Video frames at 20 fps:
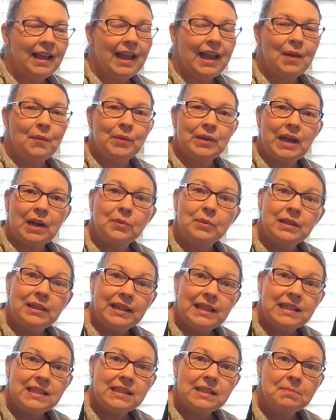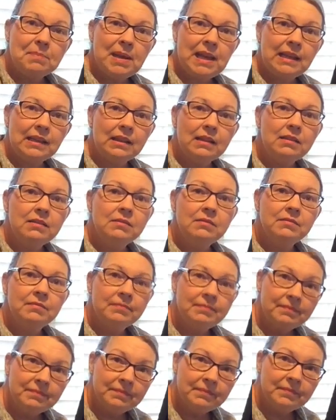And when I release the
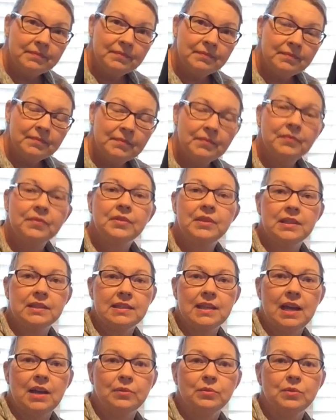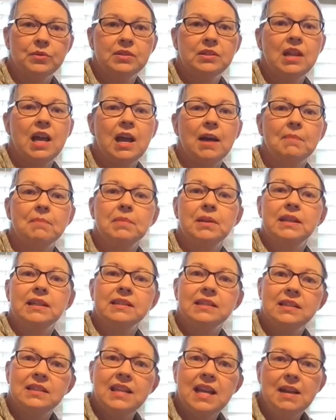pedal, the sound will stop
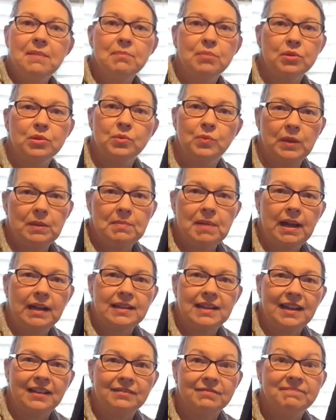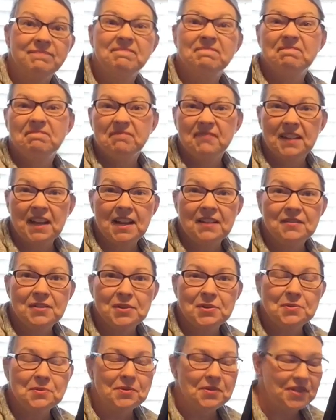because the dampers went back down. Kind of
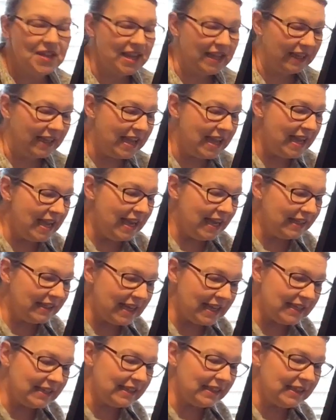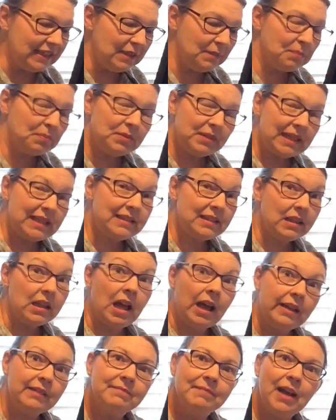a cool thing. It takes a
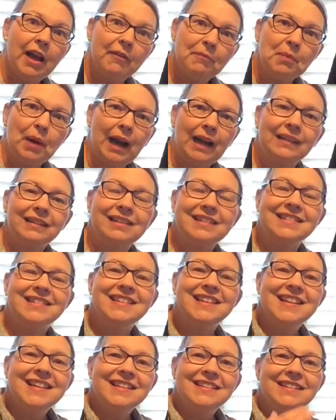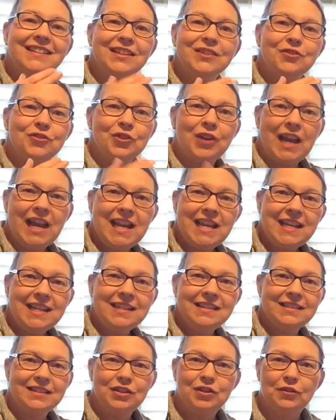lot of practice to get your
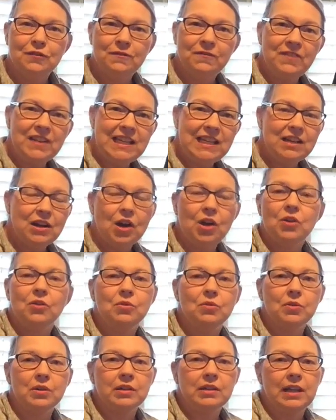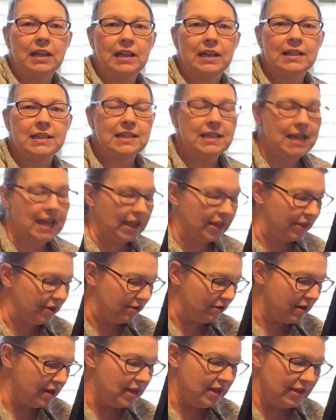hands and your feet all coordinated
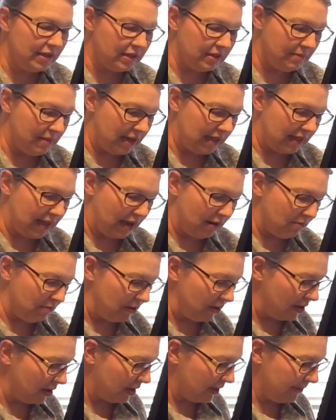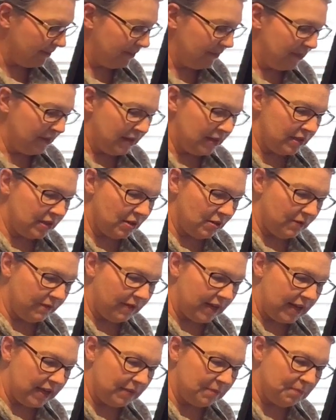together to make that work. So
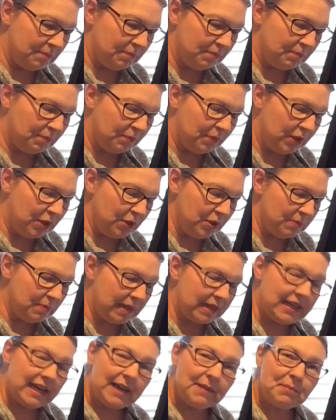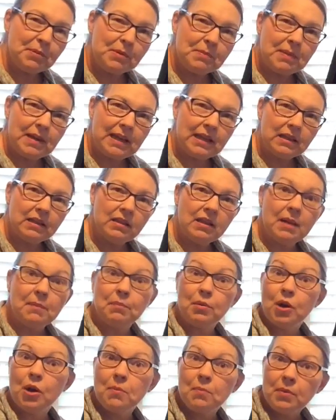if I use my damper pedal
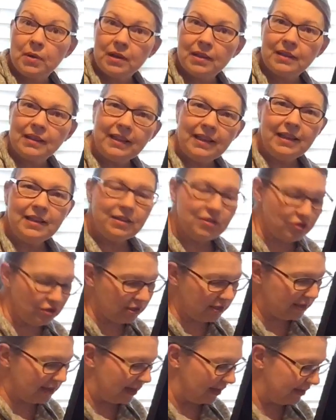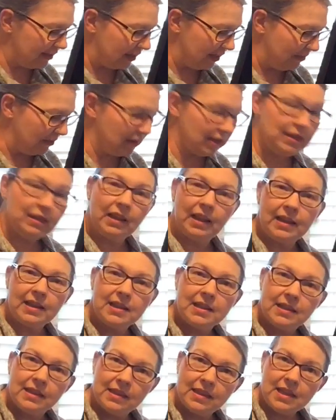appropriately, it should sound something like
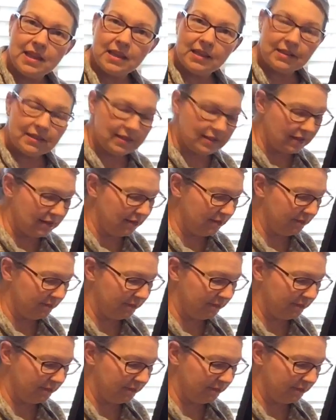this.